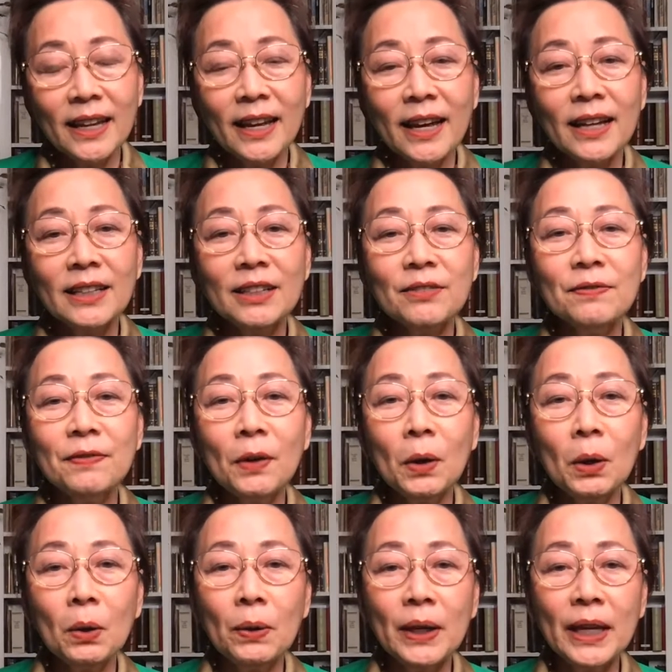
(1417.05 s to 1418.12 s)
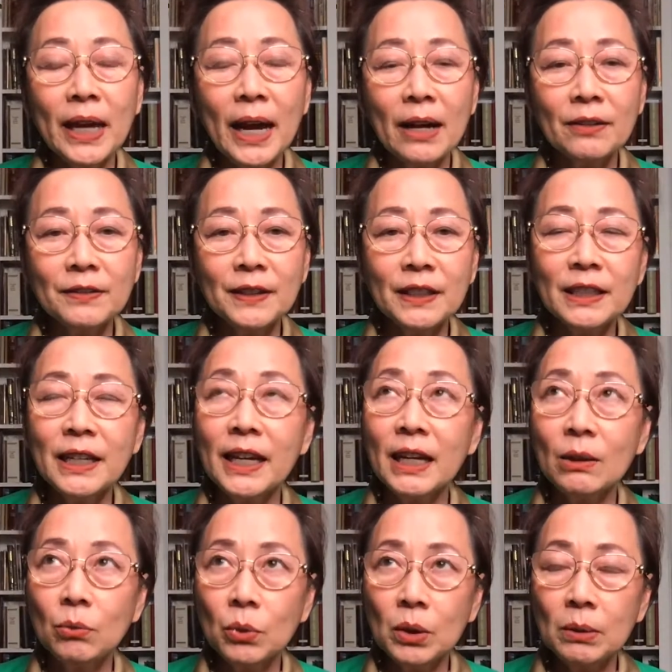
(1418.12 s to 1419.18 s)
and the following after
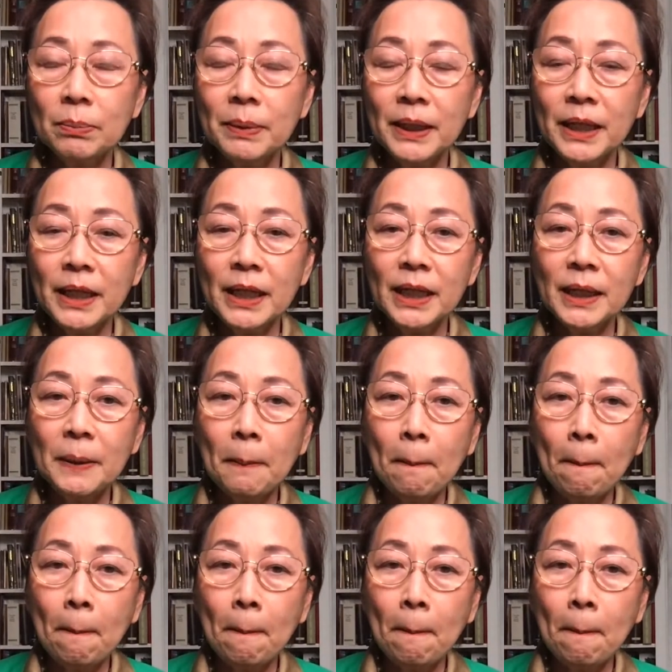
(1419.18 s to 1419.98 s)
that will be